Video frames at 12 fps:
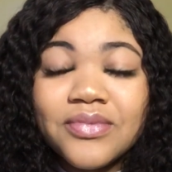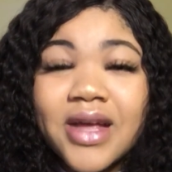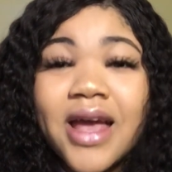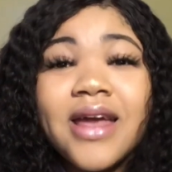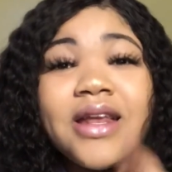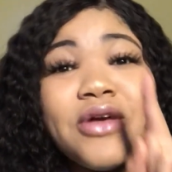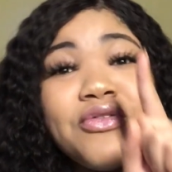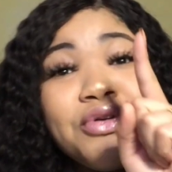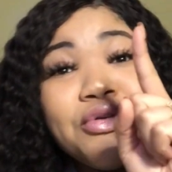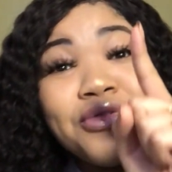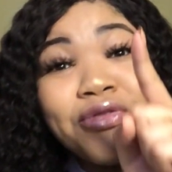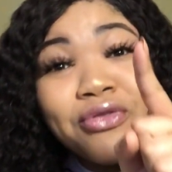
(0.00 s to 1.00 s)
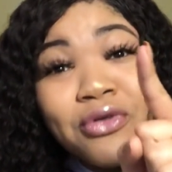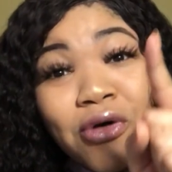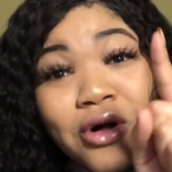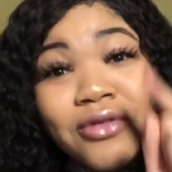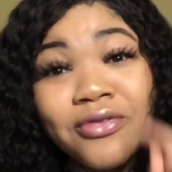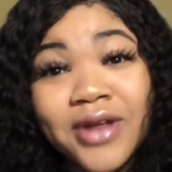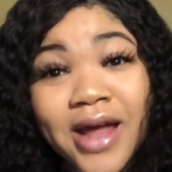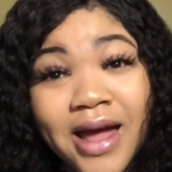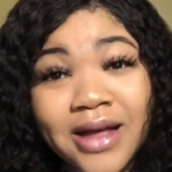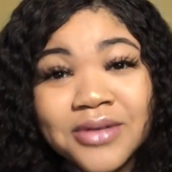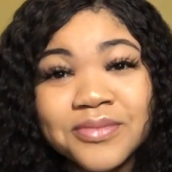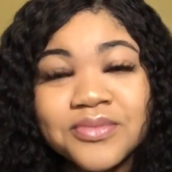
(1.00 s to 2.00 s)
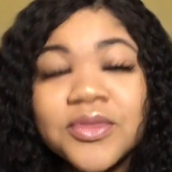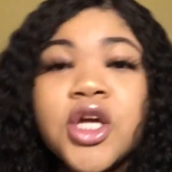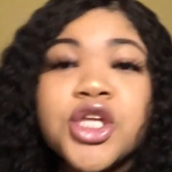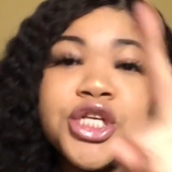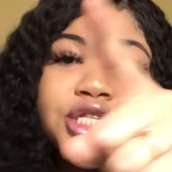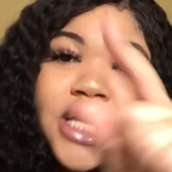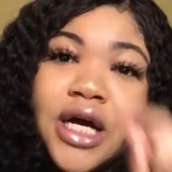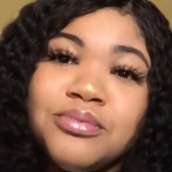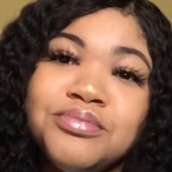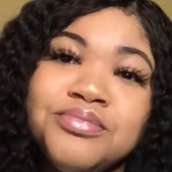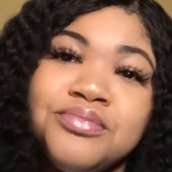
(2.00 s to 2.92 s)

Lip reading: And if you fall for that, you're dumb.